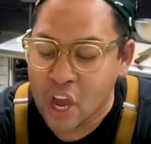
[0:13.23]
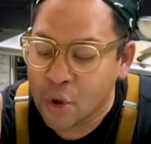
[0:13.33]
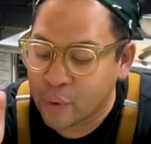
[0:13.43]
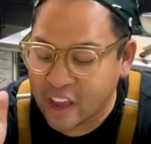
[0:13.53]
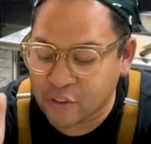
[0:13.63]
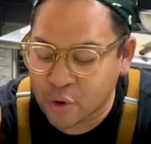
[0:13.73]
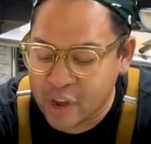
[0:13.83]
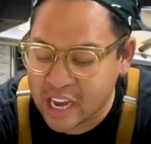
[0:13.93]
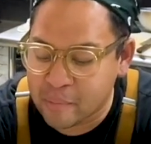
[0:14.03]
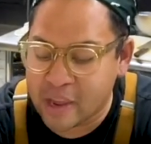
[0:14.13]
We have
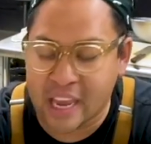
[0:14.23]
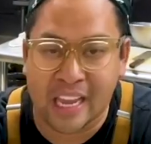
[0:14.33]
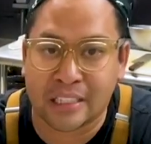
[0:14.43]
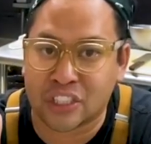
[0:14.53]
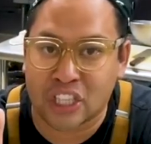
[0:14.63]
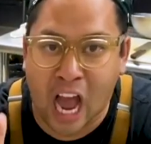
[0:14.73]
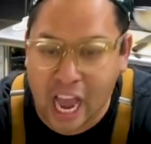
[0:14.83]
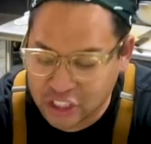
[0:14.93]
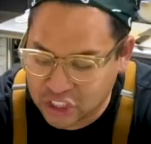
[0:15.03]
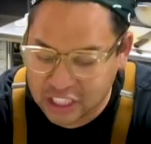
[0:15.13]
green beans, Thai
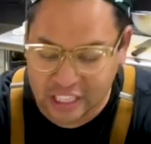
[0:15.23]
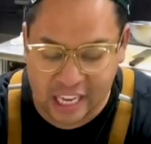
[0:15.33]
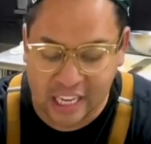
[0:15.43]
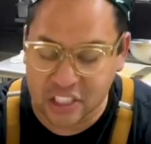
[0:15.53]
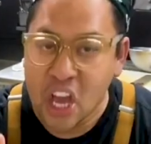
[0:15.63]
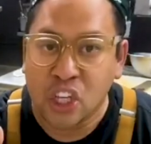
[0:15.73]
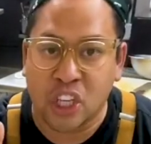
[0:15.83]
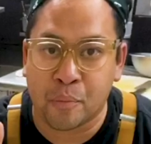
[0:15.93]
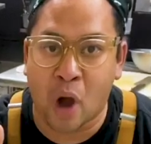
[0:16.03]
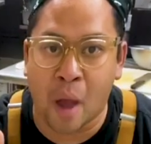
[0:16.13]
chilies. She
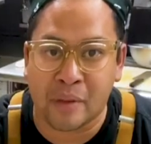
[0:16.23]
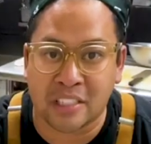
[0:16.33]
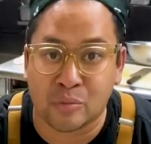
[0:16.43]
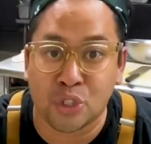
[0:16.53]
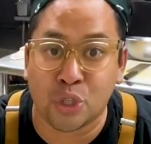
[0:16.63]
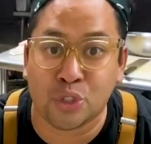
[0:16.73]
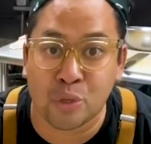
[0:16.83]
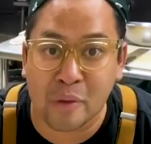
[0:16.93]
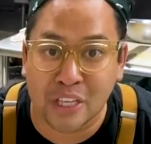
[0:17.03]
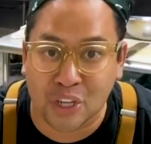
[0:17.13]
brought me some
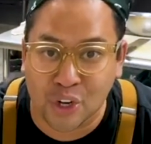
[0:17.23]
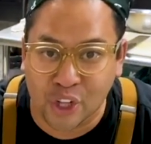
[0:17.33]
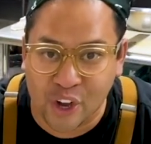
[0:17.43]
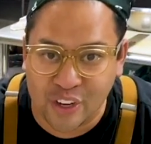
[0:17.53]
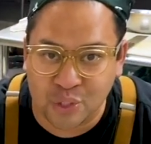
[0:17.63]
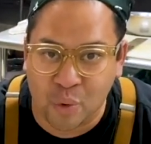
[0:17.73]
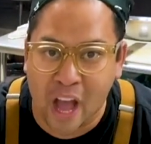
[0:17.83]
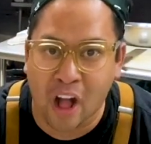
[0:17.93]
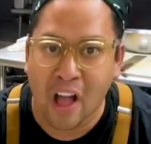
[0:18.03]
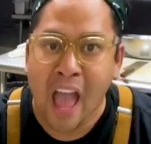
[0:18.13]
jujubes earlier as well.